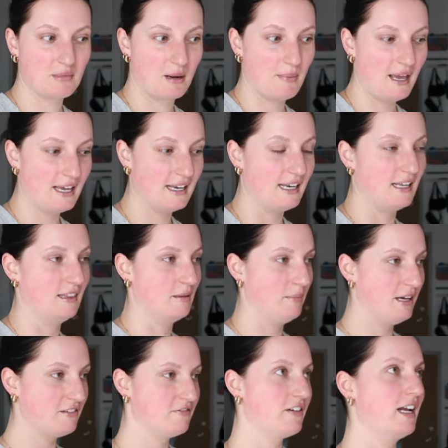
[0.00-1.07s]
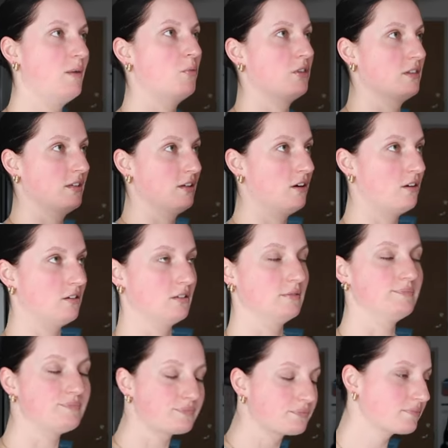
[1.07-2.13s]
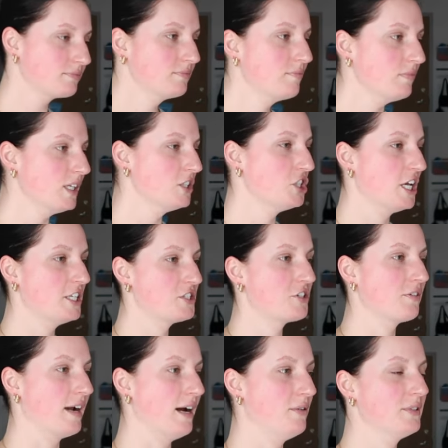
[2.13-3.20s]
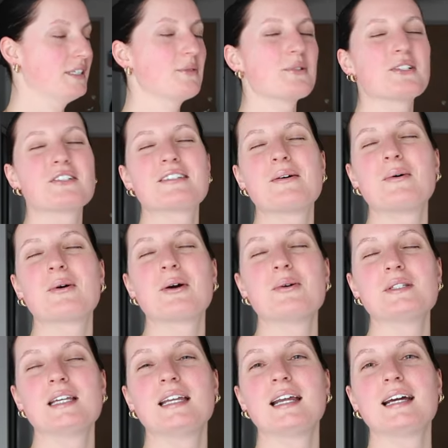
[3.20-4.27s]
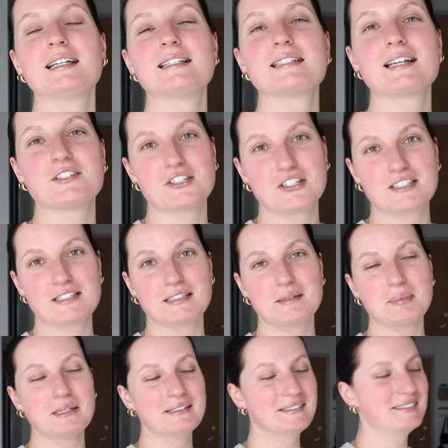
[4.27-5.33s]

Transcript: in my bed in the bed frame with it all changed around and it was so cozy and I had such a good sleep.